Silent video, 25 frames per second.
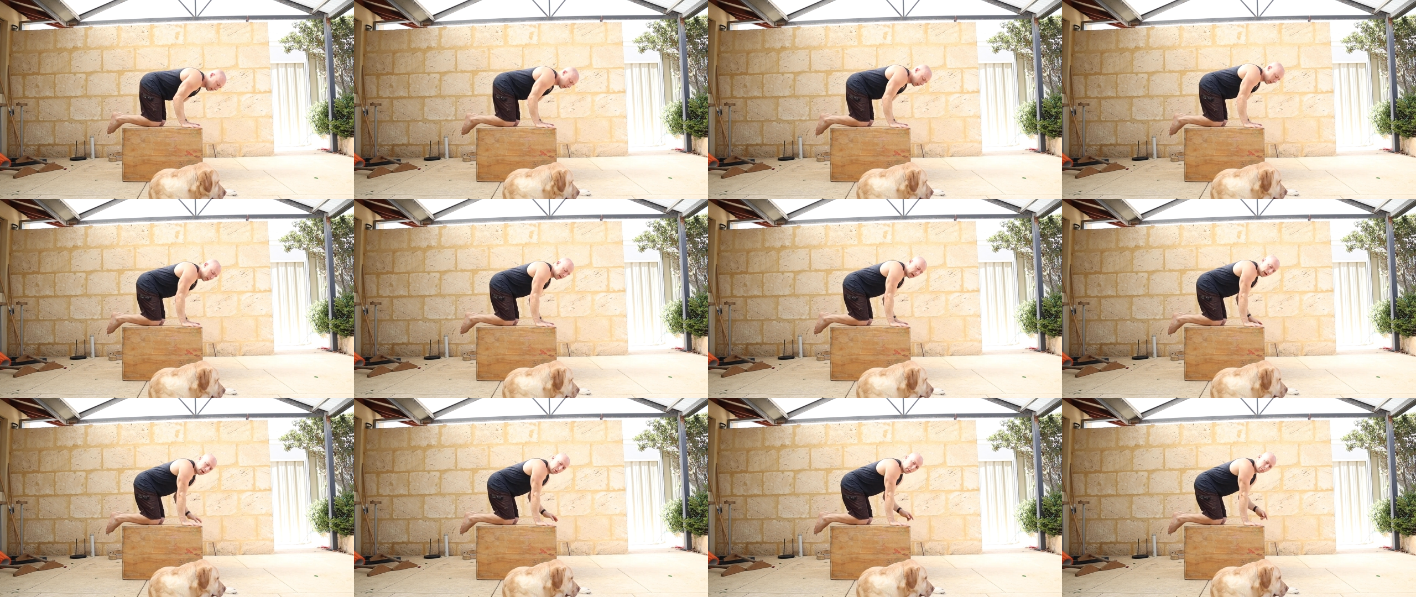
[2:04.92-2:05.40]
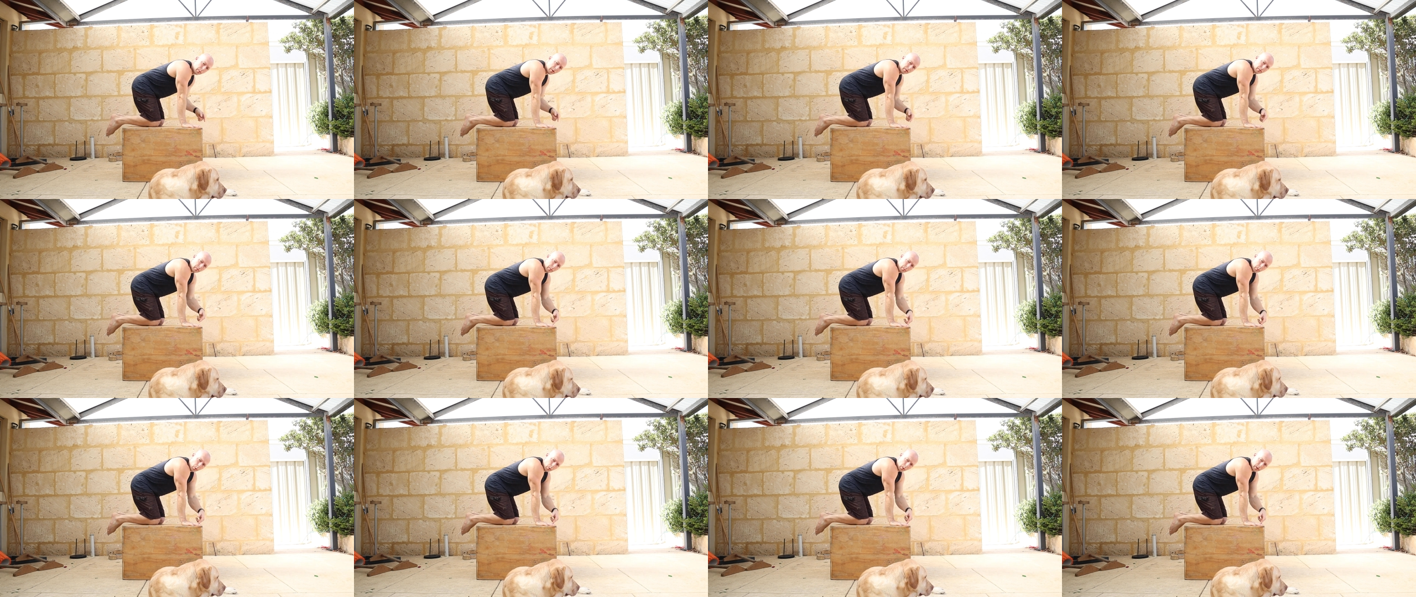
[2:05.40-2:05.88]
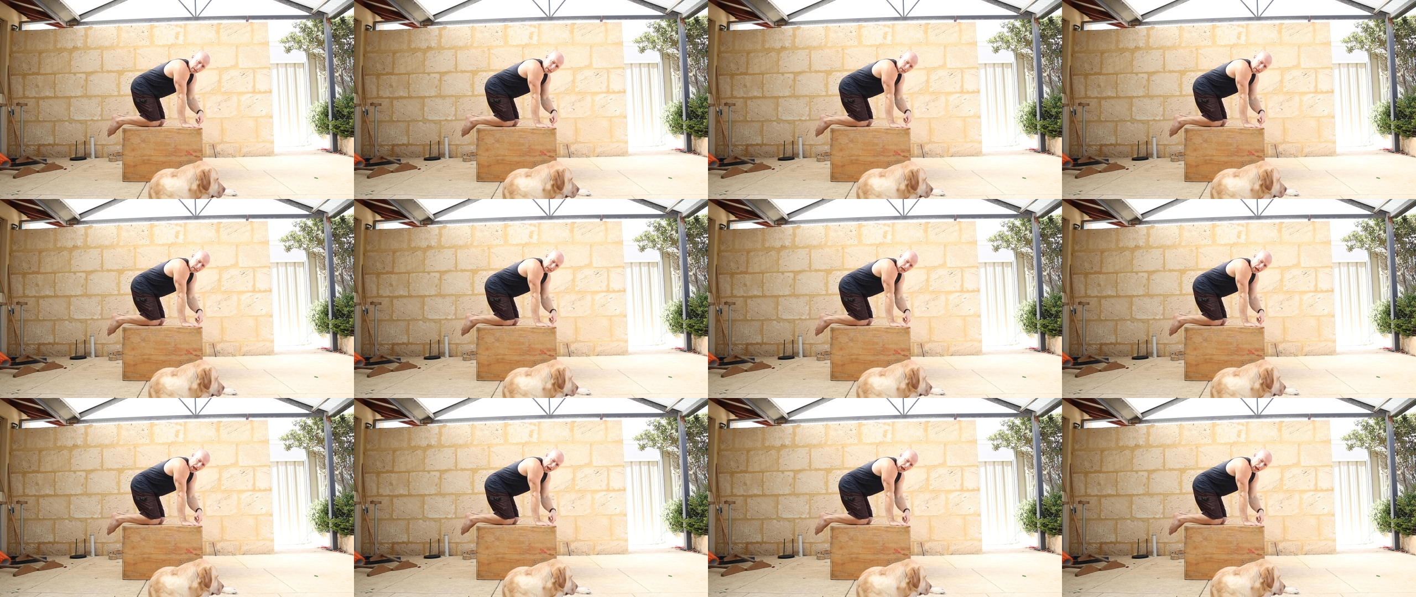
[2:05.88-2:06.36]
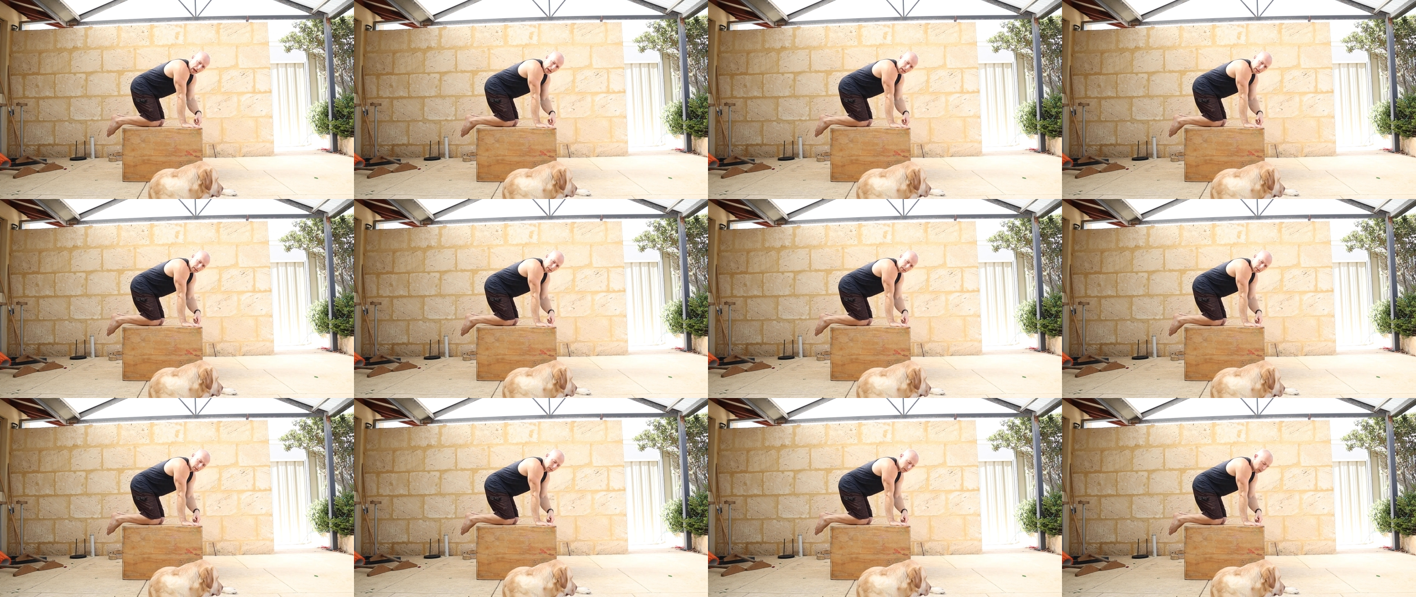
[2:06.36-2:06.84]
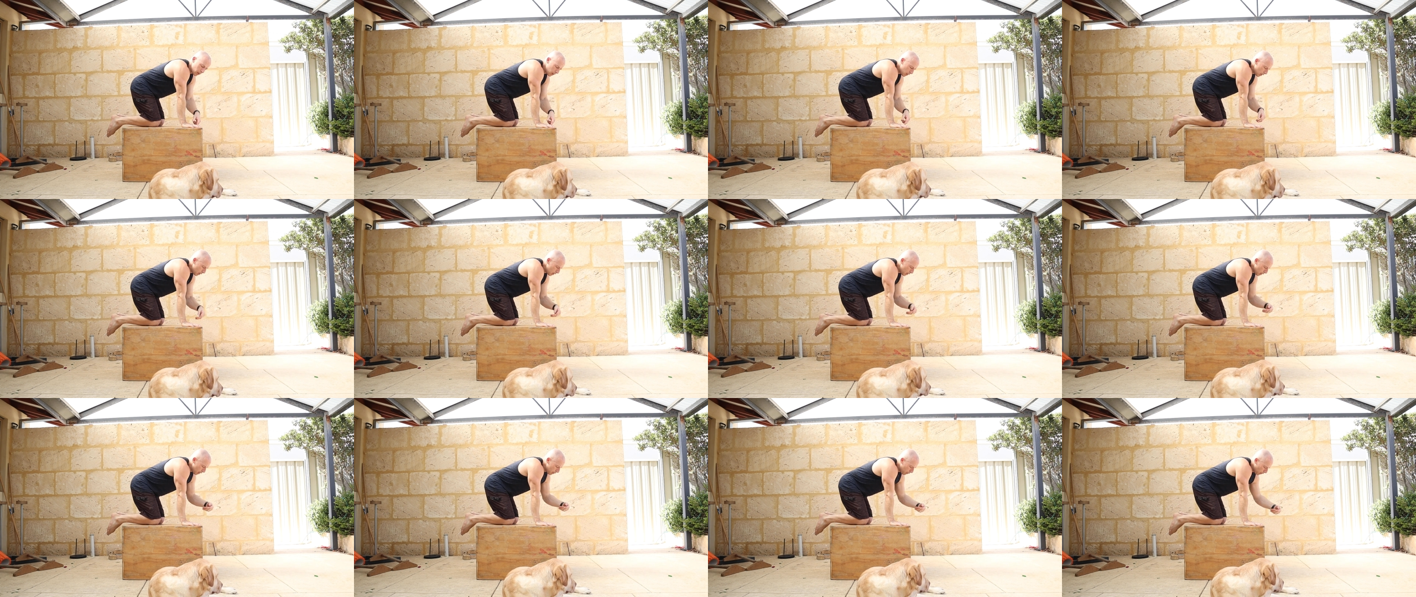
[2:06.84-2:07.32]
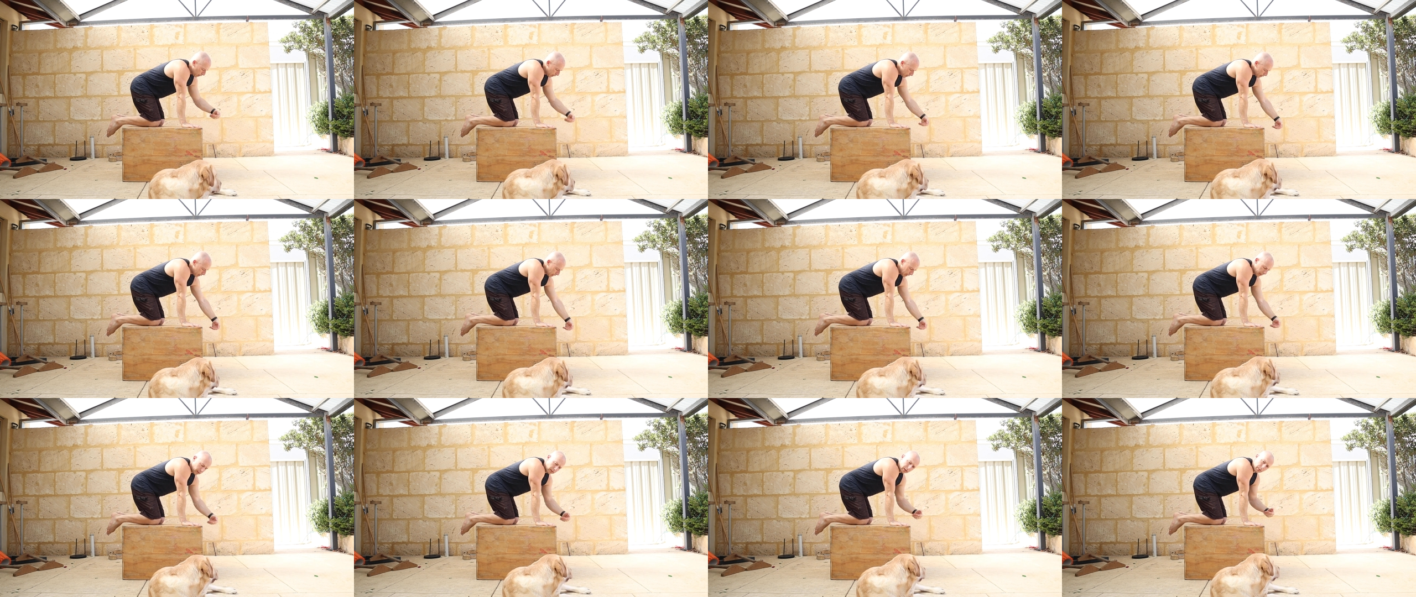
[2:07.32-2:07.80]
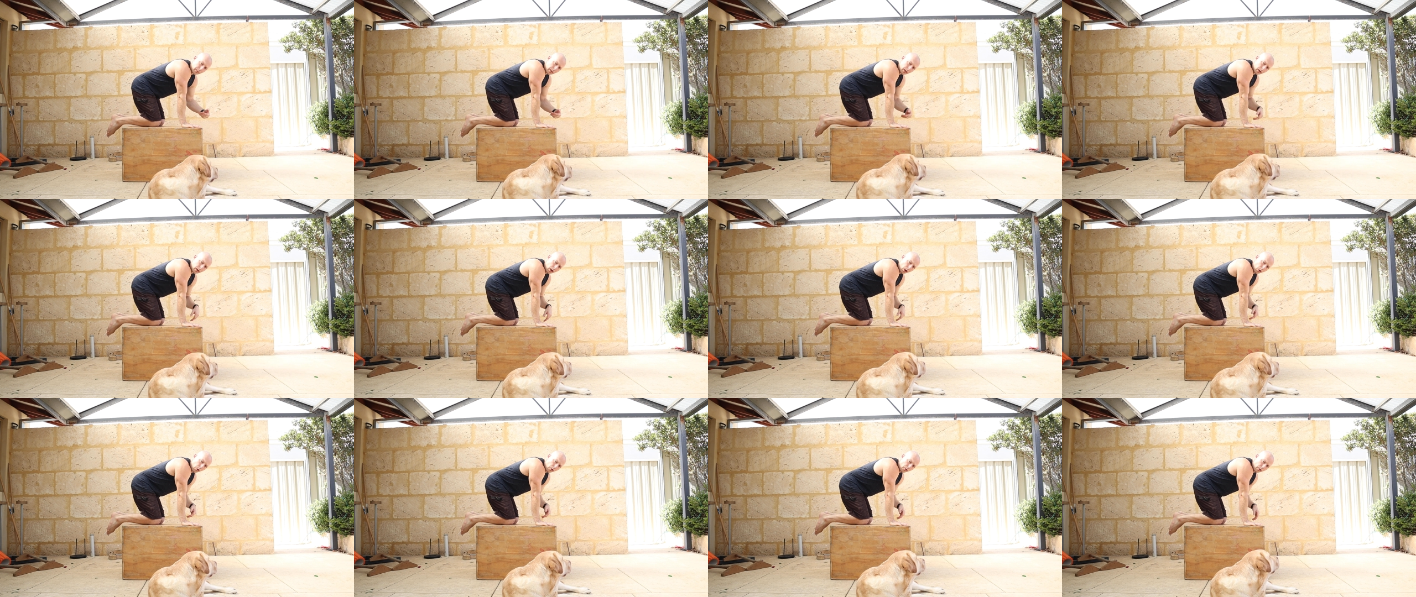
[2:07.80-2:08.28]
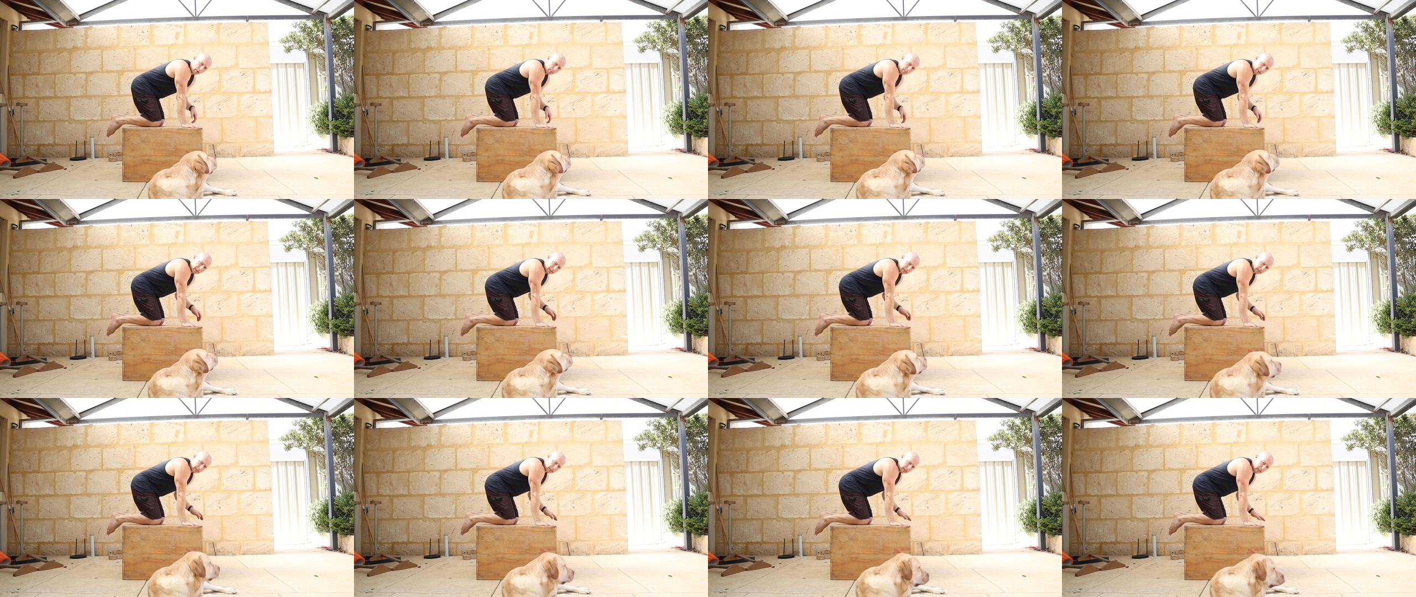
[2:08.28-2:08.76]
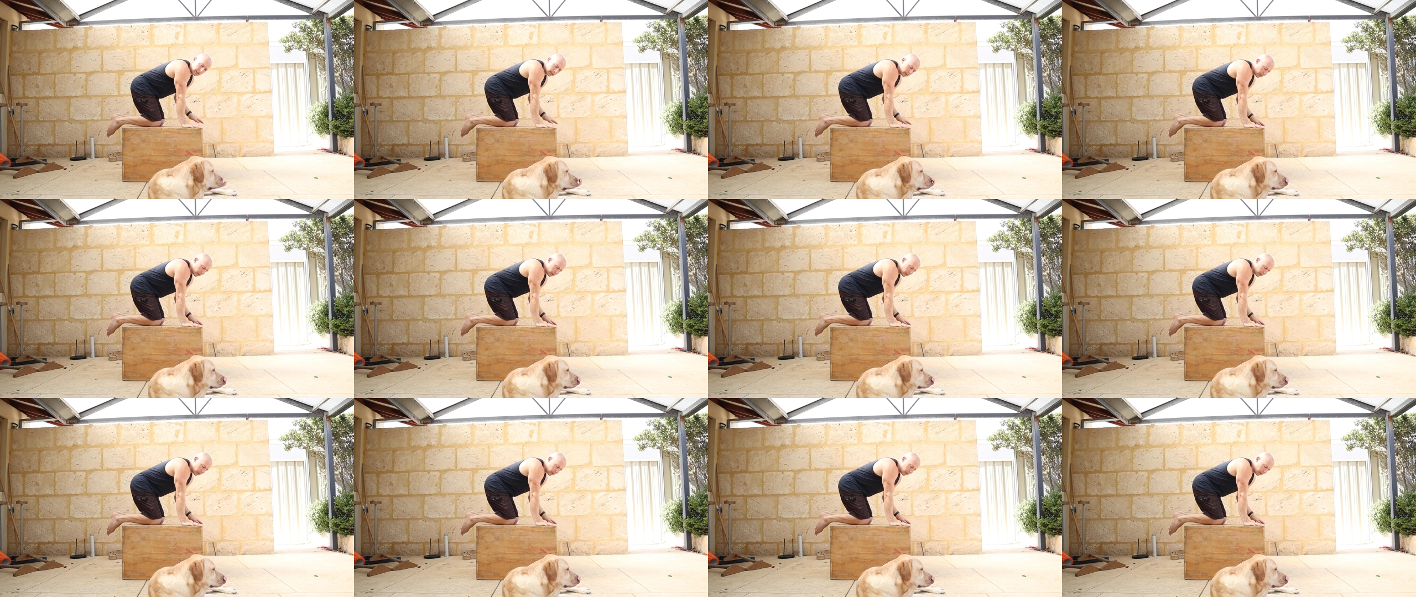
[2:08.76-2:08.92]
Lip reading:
[unreadable: no face in view]